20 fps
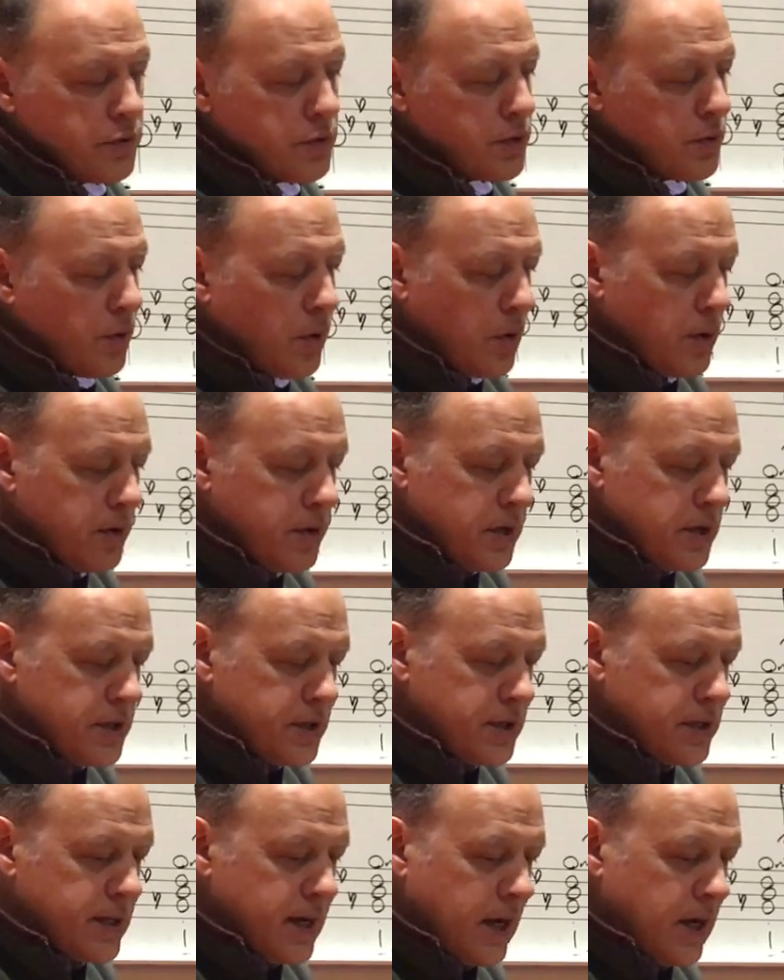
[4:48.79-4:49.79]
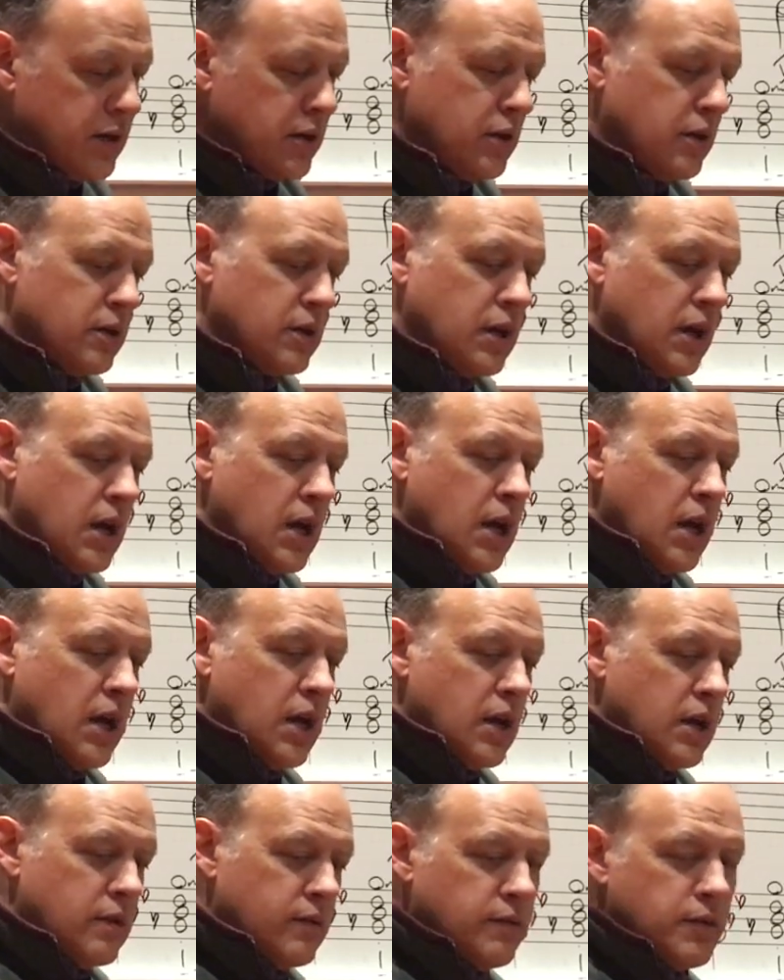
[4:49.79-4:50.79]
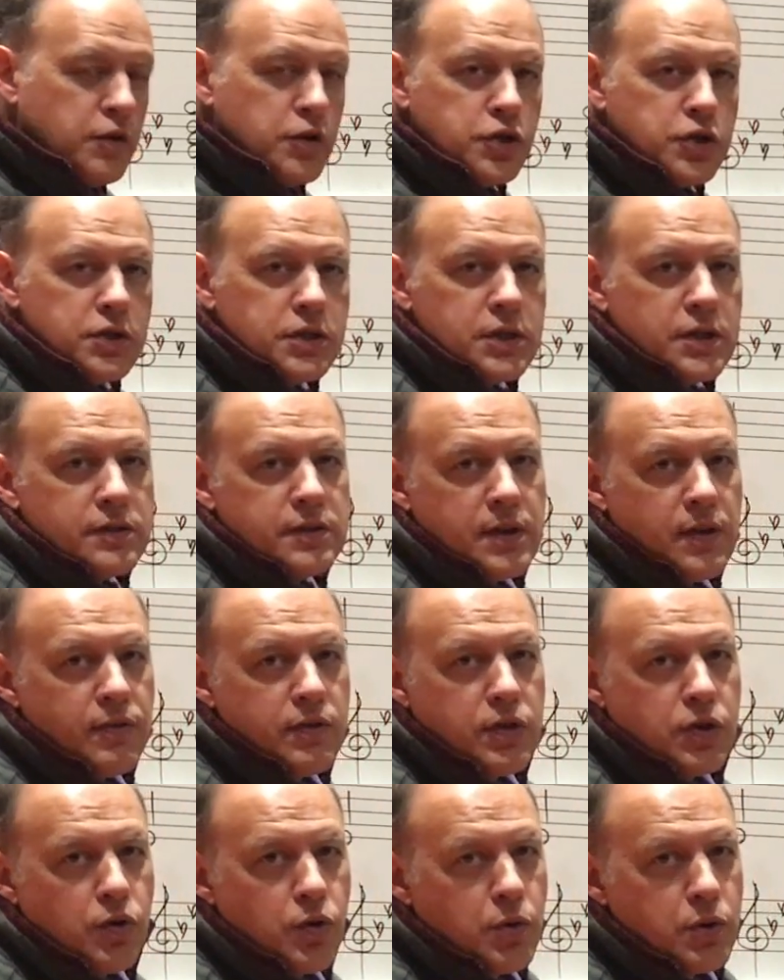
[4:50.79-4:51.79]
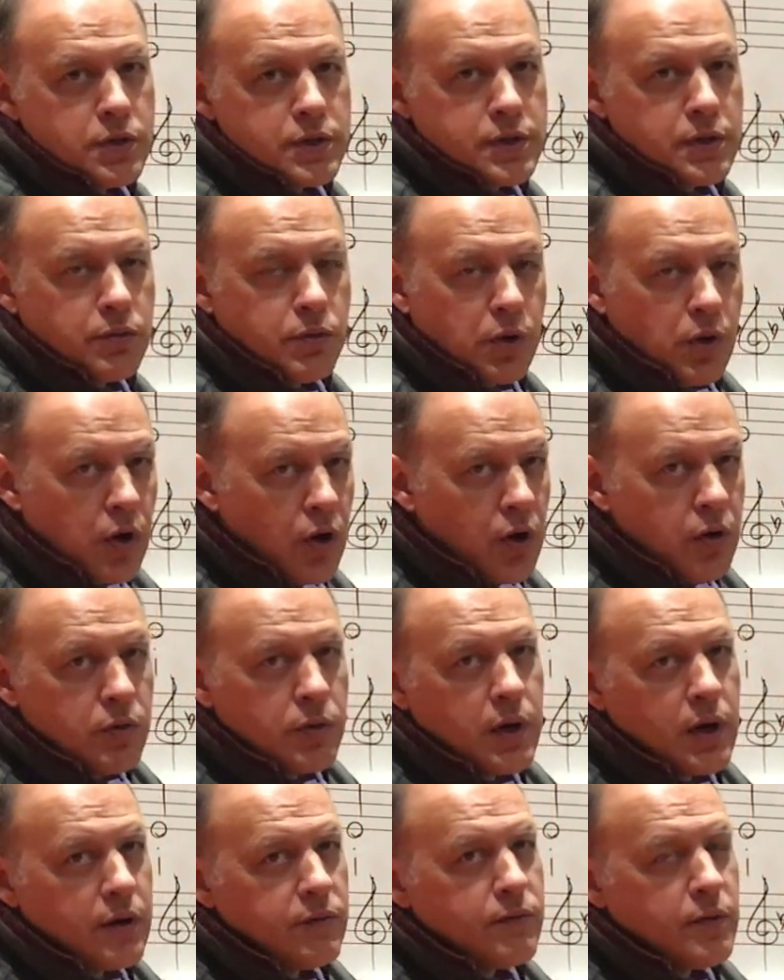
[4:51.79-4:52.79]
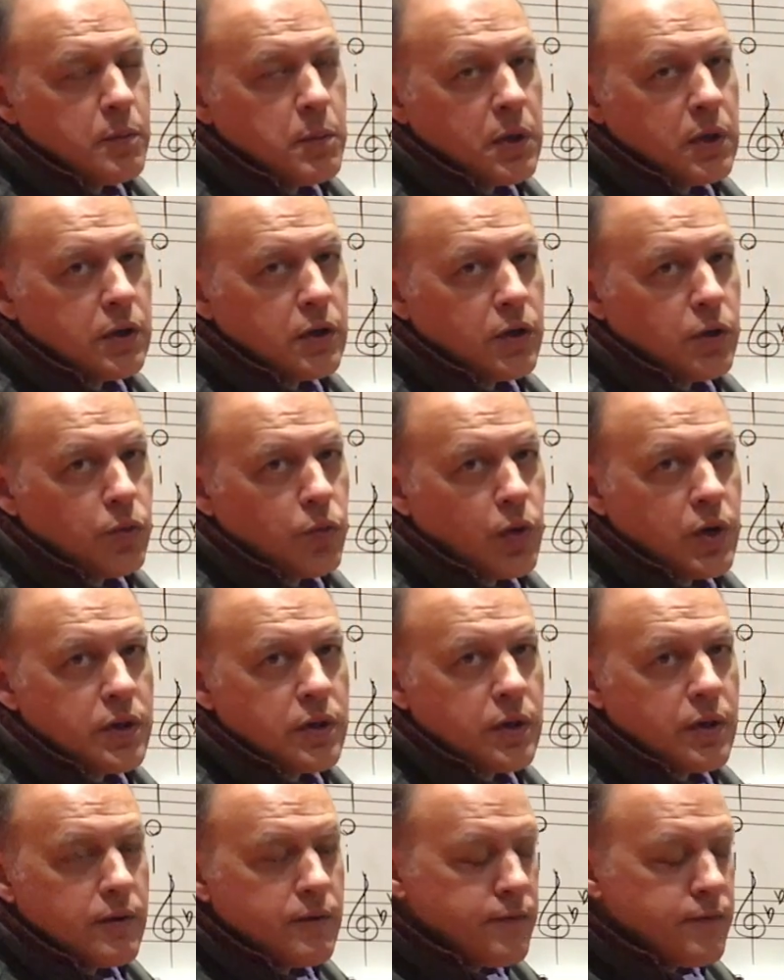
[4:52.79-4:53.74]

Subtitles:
So all the standard inversions of 7th chords that we're already familiar with